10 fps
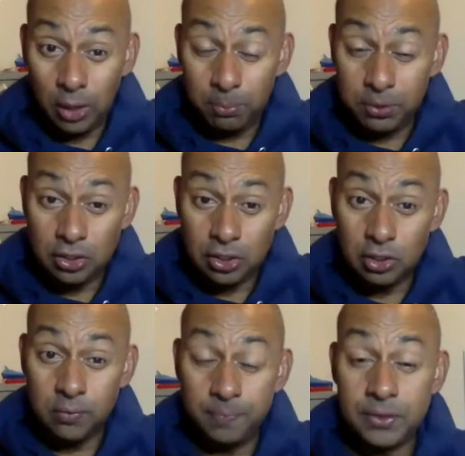help you
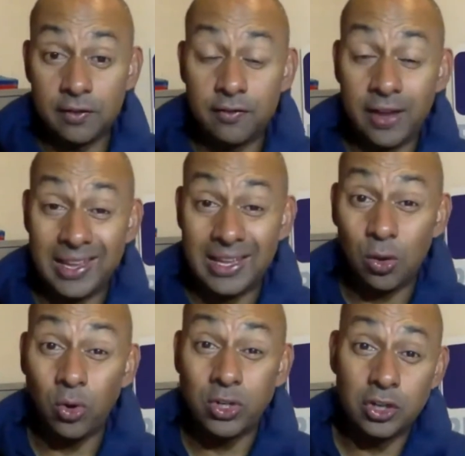to
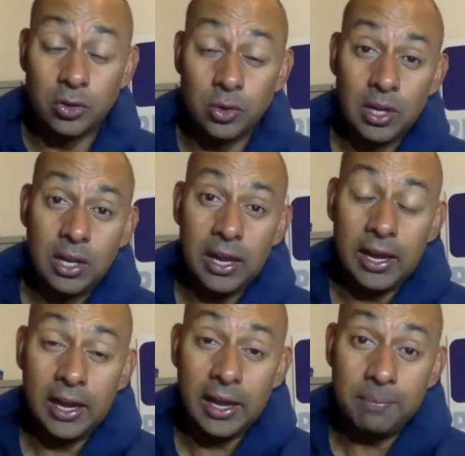fake or to
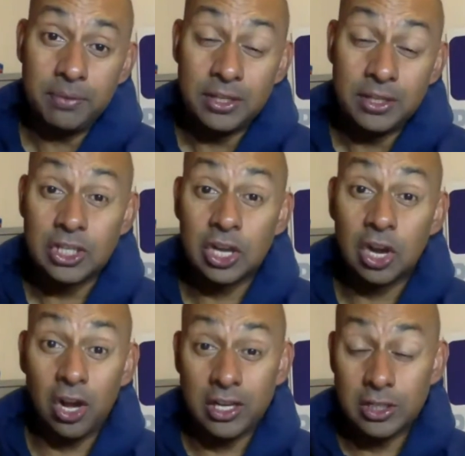
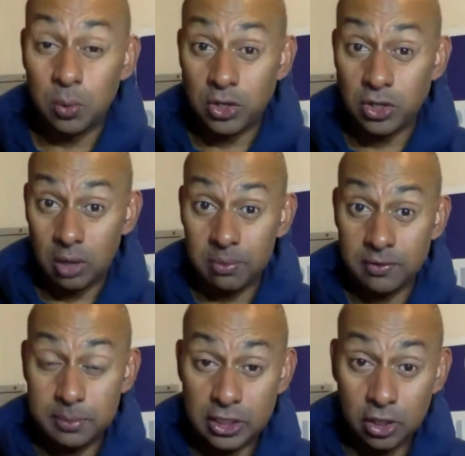disguise what type of
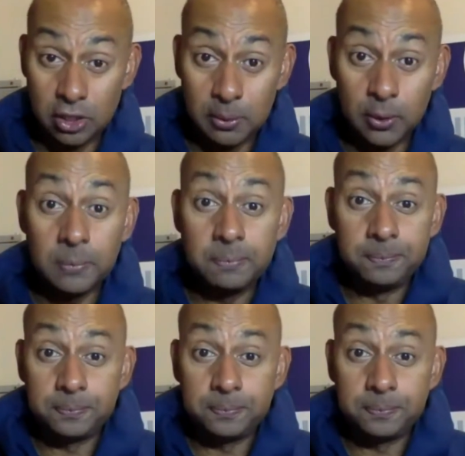spin's on the ball.